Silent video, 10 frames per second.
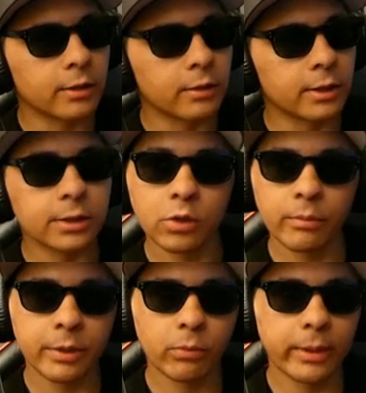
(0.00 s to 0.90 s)
This is
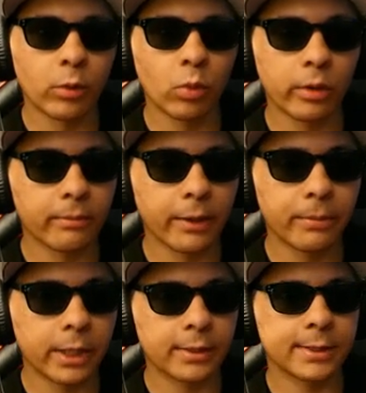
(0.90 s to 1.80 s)
going to be one of my
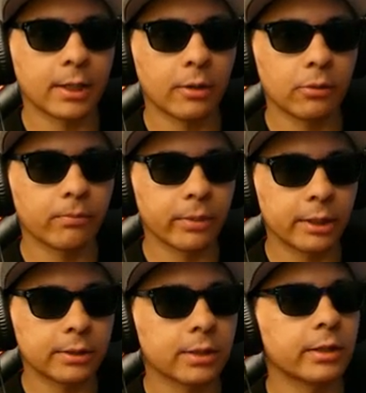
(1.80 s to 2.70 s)
biggest albums,
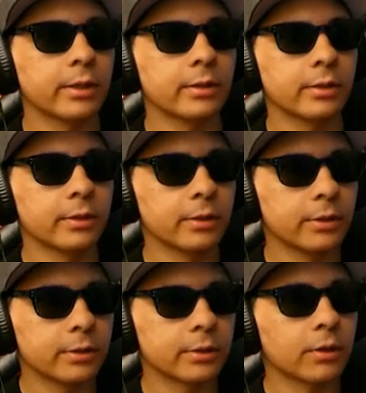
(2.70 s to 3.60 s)
basically.
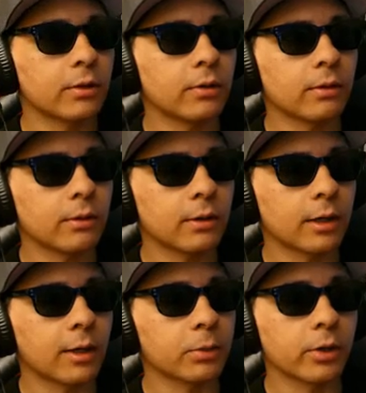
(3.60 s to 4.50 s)
So,
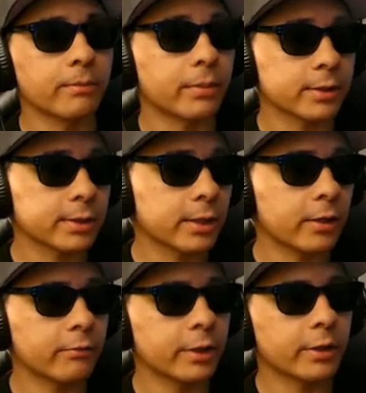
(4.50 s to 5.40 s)
I'm going to bust it
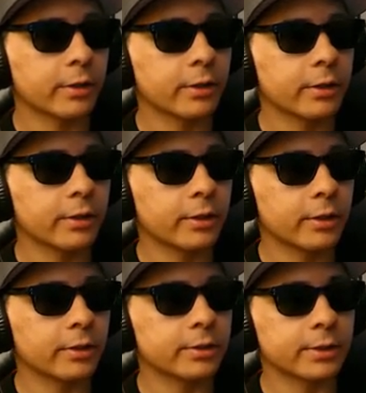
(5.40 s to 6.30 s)
out of here.
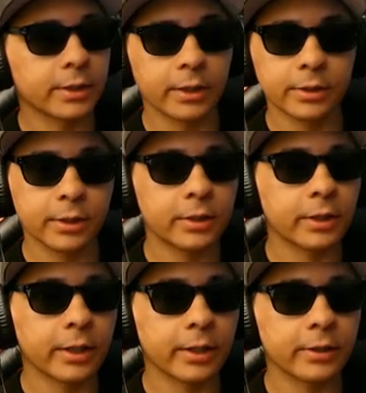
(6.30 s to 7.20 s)
Sing it to you
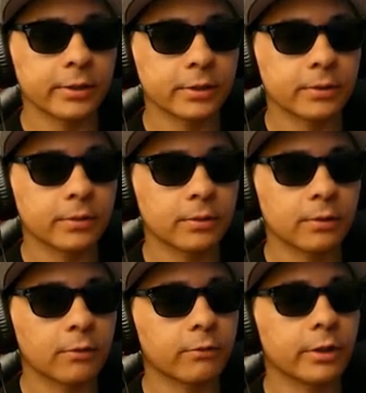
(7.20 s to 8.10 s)
guys.
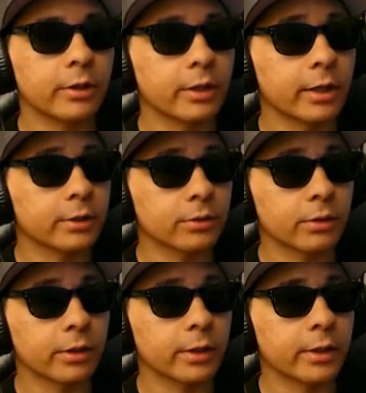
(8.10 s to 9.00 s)
Hopefully you guys
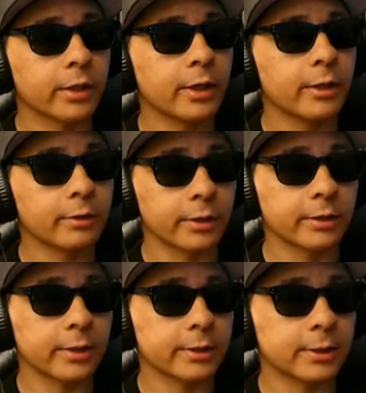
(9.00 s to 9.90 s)
will
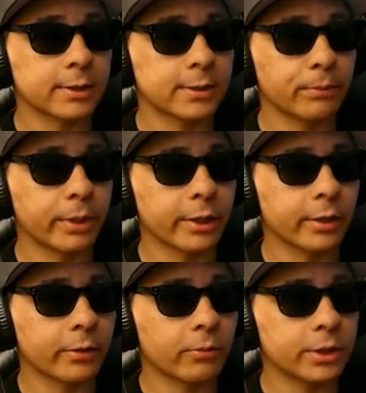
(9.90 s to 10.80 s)
think that this is a
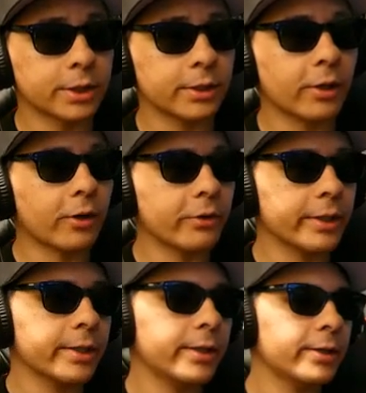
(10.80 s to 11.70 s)
banger, which it
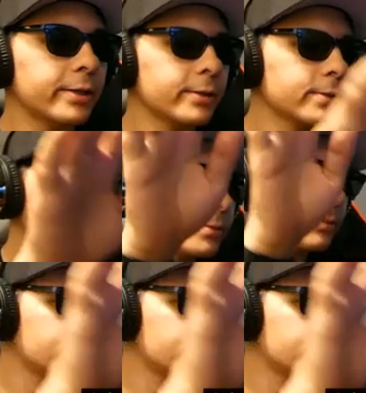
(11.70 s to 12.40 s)
already is.